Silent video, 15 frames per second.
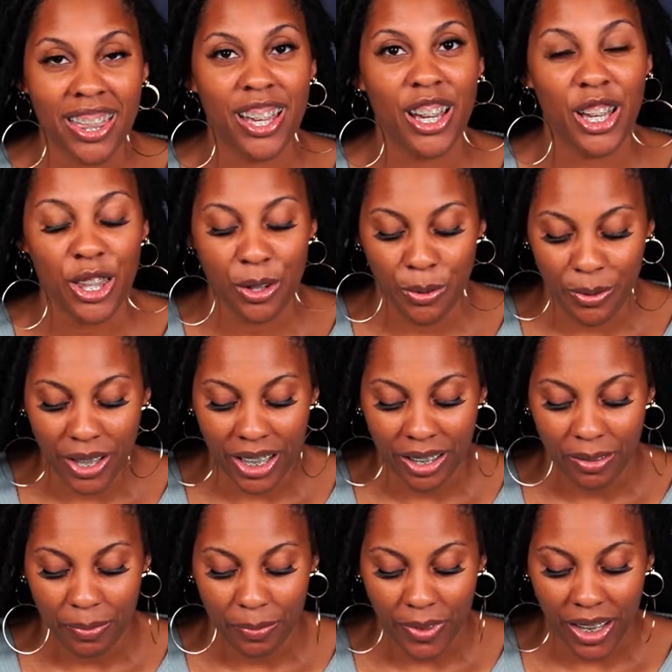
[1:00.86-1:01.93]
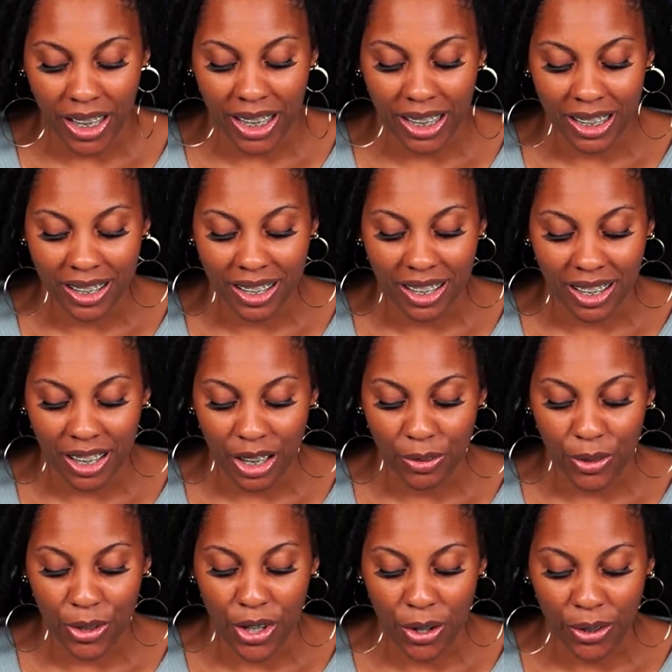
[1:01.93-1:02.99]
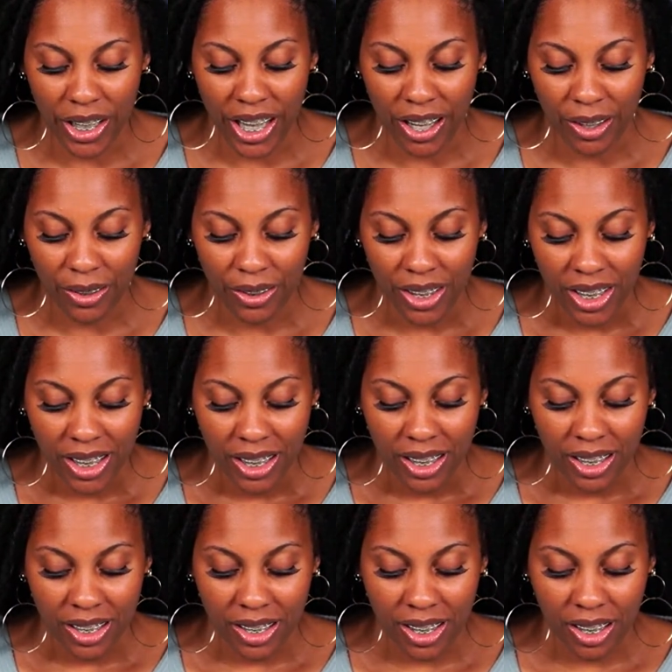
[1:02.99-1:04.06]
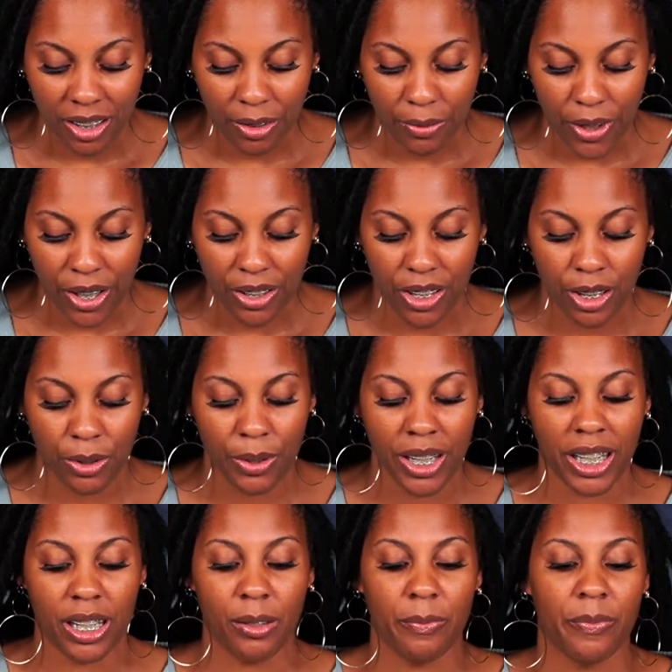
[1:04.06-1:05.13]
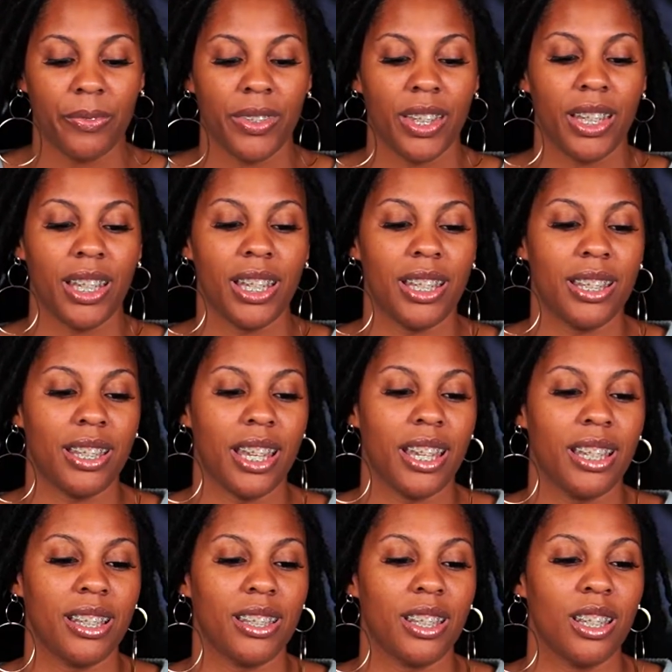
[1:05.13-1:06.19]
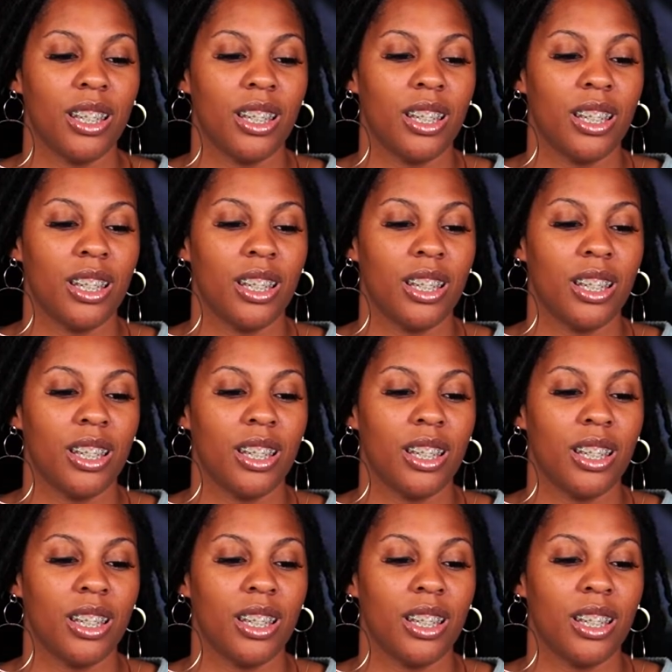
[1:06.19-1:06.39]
the other one is, if you go down to verse 3, it says,